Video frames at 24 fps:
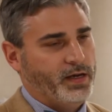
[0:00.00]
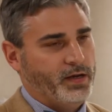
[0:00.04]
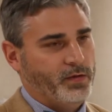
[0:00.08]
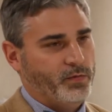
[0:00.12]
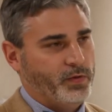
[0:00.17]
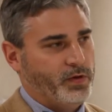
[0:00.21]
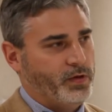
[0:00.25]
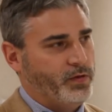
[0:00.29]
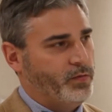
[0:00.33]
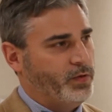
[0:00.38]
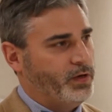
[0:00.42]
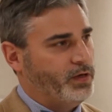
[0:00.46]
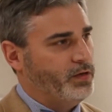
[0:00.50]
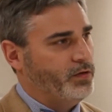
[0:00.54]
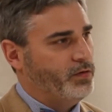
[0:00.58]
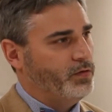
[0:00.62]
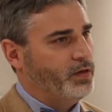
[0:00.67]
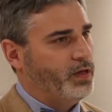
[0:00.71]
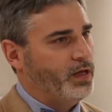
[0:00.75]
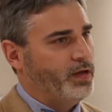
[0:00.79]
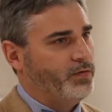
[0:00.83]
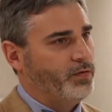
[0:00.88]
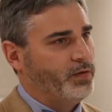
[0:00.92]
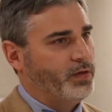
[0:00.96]
and we do
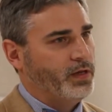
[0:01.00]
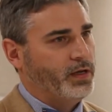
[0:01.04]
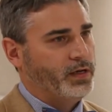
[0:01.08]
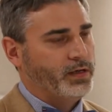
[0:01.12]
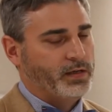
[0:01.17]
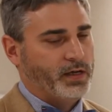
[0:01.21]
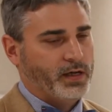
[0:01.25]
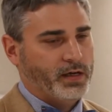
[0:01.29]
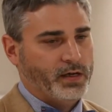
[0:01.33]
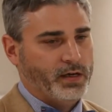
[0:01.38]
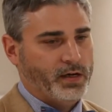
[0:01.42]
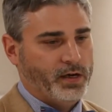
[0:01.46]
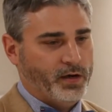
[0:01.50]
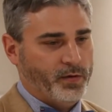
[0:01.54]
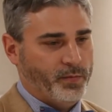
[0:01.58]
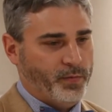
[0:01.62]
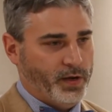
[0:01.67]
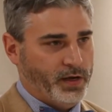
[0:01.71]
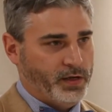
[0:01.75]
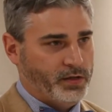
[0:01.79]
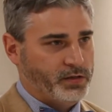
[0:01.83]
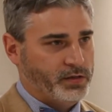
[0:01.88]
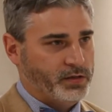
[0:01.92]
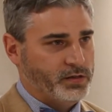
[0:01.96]
love it. We like taking care of
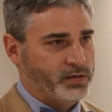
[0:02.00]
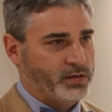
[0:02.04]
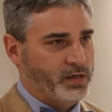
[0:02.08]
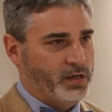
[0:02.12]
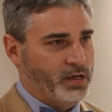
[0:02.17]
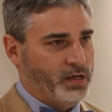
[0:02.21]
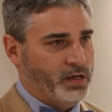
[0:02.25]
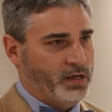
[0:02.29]
patients.